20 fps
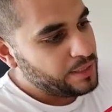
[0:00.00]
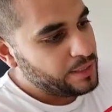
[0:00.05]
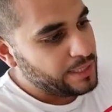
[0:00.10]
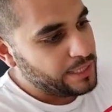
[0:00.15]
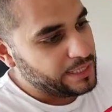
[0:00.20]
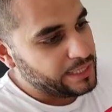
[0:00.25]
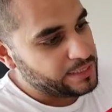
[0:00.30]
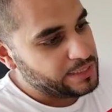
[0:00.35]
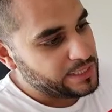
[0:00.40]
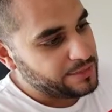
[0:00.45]
and
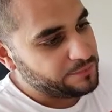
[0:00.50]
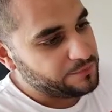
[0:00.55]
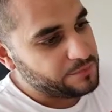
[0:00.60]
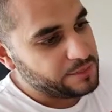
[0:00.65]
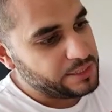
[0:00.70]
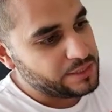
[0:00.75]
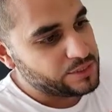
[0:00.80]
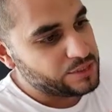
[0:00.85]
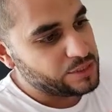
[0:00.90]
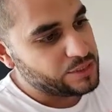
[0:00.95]
it definitely
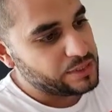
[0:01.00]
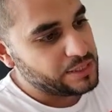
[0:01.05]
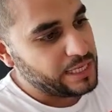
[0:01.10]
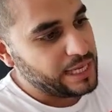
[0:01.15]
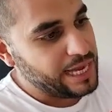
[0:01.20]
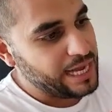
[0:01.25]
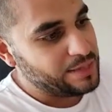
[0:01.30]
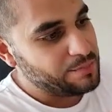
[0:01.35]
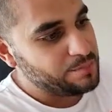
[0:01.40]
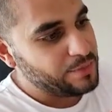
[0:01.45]
is just
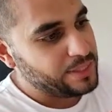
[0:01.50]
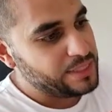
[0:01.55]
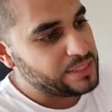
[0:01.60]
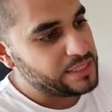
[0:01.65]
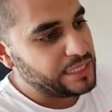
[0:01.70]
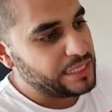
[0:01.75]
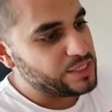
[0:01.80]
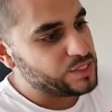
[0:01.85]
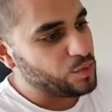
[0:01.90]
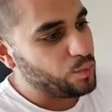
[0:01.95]
headbuds,
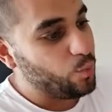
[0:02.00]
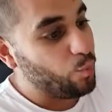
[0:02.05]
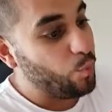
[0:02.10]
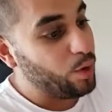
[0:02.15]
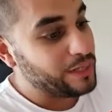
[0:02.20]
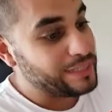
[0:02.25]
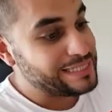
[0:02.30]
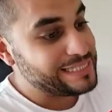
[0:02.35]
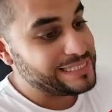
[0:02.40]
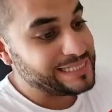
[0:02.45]
and it's a
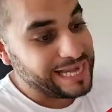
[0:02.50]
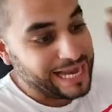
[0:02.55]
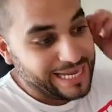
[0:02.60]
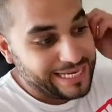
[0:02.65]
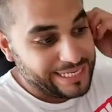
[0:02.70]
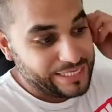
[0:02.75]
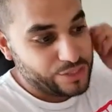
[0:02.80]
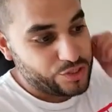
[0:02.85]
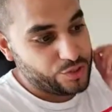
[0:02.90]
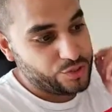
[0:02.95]

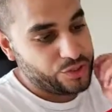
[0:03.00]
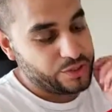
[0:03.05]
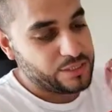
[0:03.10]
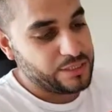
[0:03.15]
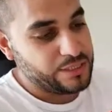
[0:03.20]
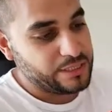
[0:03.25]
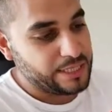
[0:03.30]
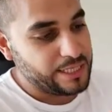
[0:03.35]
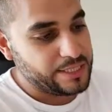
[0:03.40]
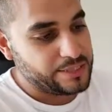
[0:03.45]
one-sided. So just
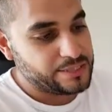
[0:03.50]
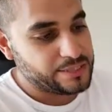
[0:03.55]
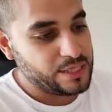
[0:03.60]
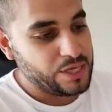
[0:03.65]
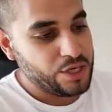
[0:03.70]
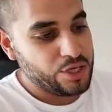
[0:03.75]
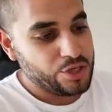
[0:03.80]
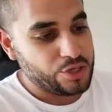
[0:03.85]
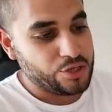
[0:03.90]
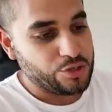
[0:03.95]
in case,
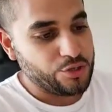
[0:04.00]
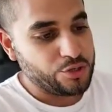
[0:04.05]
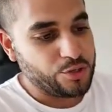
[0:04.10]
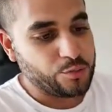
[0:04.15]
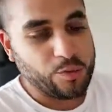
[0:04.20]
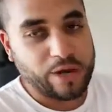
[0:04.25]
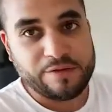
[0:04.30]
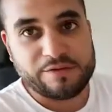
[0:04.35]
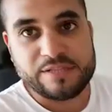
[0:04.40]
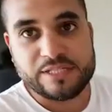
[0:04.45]
you know, your
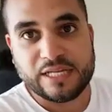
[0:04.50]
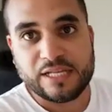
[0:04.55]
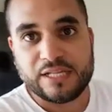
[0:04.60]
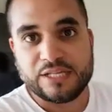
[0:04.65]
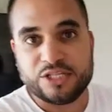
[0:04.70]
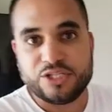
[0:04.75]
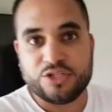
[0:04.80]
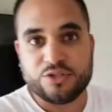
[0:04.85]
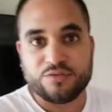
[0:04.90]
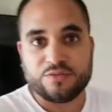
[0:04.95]
wife's yelling
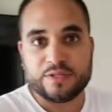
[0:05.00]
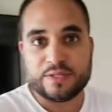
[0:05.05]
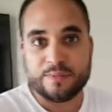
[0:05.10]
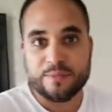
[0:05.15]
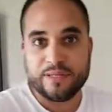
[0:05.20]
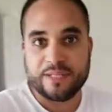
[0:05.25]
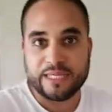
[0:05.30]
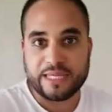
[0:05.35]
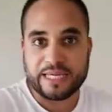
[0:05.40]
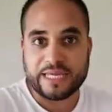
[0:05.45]
at you,
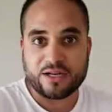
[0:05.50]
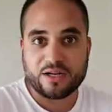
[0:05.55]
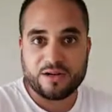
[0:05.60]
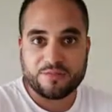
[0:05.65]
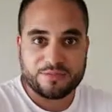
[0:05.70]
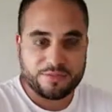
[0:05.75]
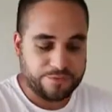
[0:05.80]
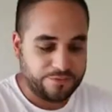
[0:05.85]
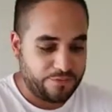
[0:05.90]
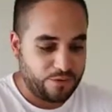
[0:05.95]
maybe like get off
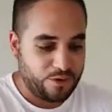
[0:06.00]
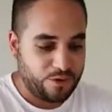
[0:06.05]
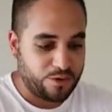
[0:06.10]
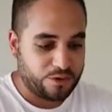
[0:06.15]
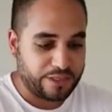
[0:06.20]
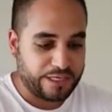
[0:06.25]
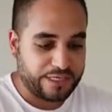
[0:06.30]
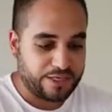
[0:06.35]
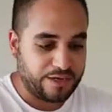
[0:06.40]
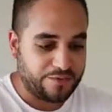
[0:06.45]
the phone or
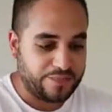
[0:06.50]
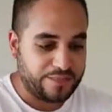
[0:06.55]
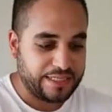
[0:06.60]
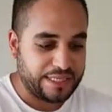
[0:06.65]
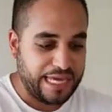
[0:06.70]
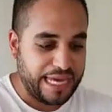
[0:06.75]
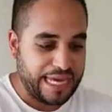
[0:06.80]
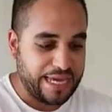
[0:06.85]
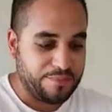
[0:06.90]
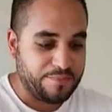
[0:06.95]
get off the
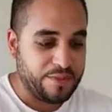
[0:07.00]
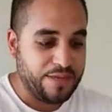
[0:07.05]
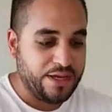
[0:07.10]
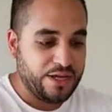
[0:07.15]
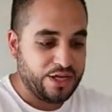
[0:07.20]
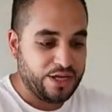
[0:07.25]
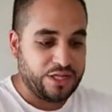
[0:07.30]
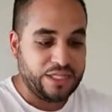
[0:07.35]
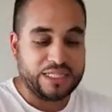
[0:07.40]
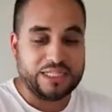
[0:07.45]
game,
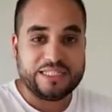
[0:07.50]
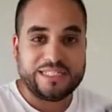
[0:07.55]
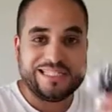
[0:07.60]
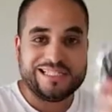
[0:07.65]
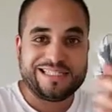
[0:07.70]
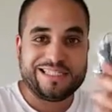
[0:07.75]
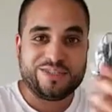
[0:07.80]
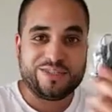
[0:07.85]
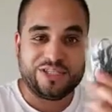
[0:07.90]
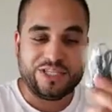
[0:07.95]
you can at least
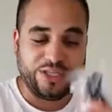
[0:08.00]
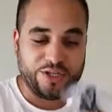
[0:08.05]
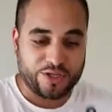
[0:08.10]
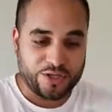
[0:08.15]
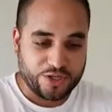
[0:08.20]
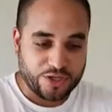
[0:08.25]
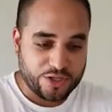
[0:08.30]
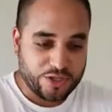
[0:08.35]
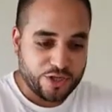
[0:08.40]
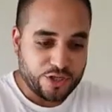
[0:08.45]
still hear
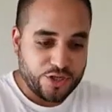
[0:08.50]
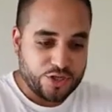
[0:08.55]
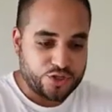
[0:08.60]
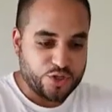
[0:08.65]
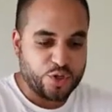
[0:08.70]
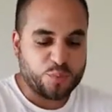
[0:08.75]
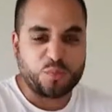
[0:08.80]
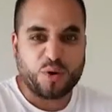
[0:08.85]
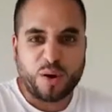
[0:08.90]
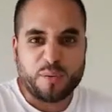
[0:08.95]
her. So
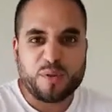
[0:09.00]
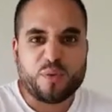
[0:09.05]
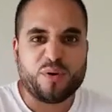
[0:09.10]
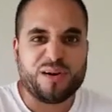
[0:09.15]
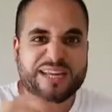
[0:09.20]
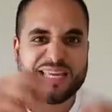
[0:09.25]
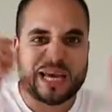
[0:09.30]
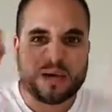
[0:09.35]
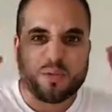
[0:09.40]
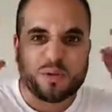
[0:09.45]
you'll probably want
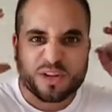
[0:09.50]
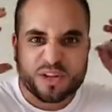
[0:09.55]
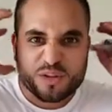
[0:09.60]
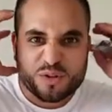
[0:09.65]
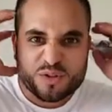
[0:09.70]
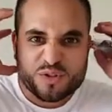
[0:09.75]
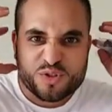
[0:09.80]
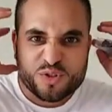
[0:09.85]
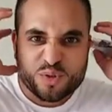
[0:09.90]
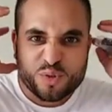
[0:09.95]
to get one of
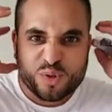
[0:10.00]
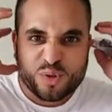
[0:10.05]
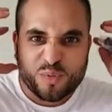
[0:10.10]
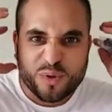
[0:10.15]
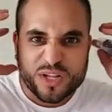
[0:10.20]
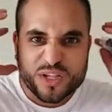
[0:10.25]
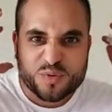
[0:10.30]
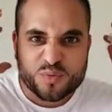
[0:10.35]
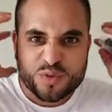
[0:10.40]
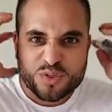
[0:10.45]
those dual
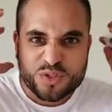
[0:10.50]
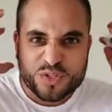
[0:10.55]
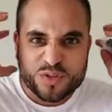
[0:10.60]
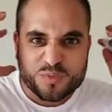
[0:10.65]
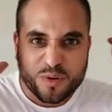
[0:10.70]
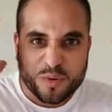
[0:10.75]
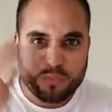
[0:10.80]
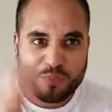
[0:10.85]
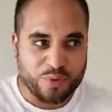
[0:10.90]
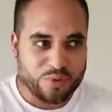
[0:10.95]
ones where you just
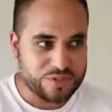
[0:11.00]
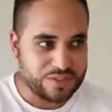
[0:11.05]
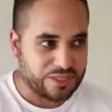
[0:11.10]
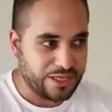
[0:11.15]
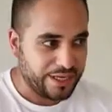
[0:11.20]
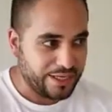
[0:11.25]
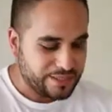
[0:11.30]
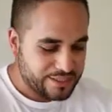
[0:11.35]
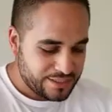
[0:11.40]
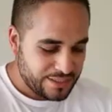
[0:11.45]
want both
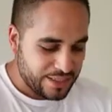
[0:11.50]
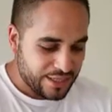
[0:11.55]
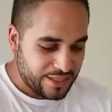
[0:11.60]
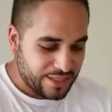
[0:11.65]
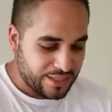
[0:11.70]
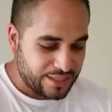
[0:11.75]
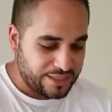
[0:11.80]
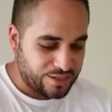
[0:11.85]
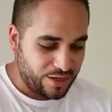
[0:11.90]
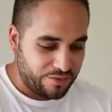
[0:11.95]
sides,
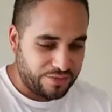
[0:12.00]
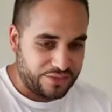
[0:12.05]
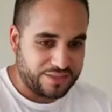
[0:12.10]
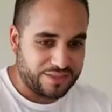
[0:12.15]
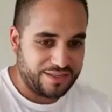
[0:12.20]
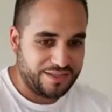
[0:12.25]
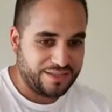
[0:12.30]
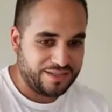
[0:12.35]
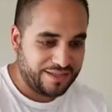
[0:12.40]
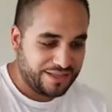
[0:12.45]
because
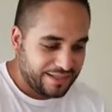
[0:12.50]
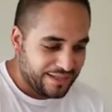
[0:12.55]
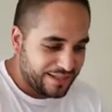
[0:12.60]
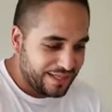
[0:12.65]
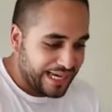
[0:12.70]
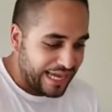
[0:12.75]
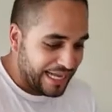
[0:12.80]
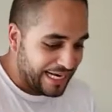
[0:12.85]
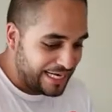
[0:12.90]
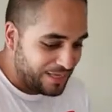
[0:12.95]
obviously,
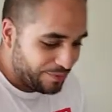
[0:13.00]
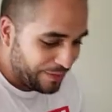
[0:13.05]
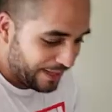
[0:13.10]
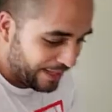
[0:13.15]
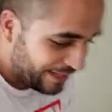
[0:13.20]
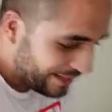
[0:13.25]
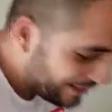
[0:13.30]
and anyway,